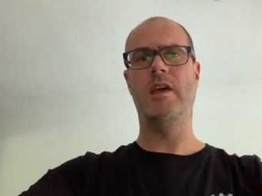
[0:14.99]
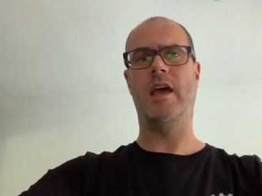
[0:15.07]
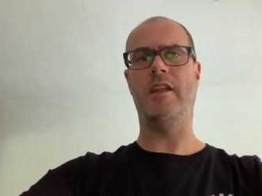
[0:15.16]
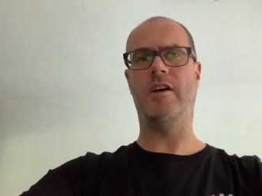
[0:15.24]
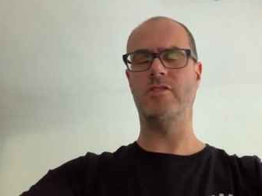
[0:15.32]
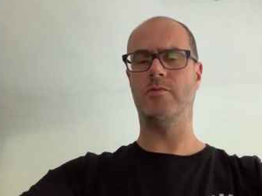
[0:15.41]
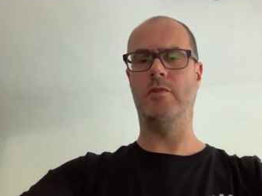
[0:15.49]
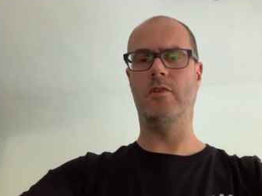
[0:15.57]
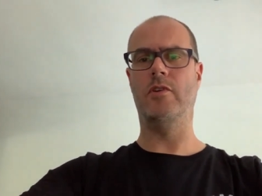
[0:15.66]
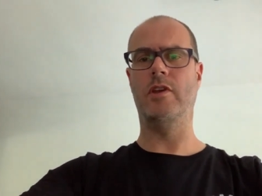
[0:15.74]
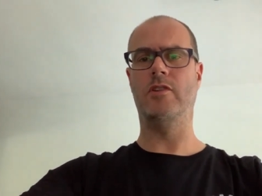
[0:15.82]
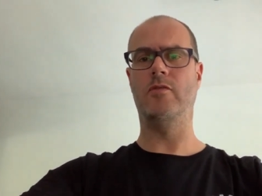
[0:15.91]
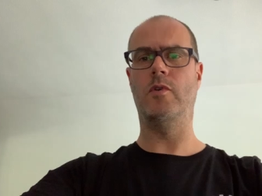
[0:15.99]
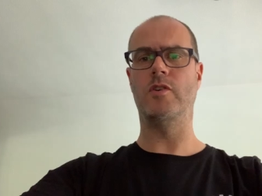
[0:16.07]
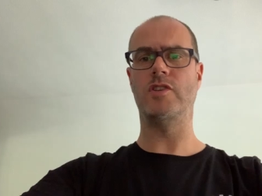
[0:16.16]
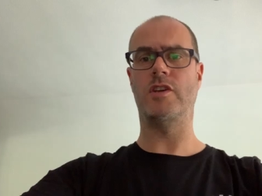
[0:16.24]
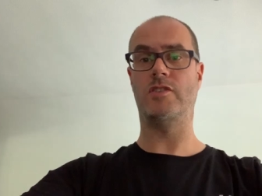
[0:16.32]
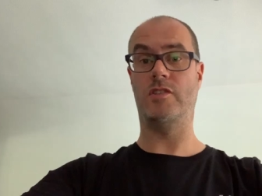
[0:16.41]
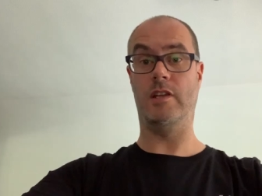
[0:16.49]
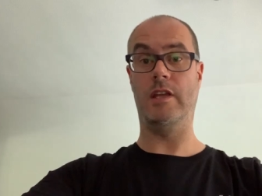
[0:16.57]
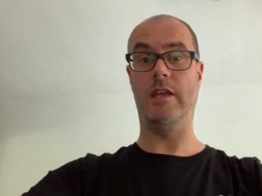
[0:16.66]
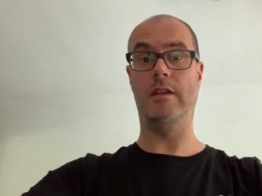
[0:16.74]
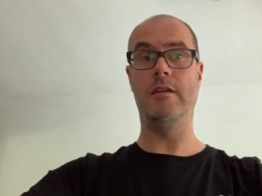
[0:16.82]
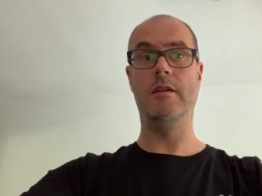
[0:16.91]
and others were looking towards us to
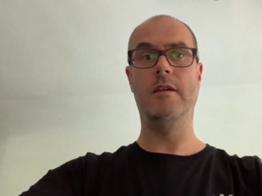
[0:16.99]
lead.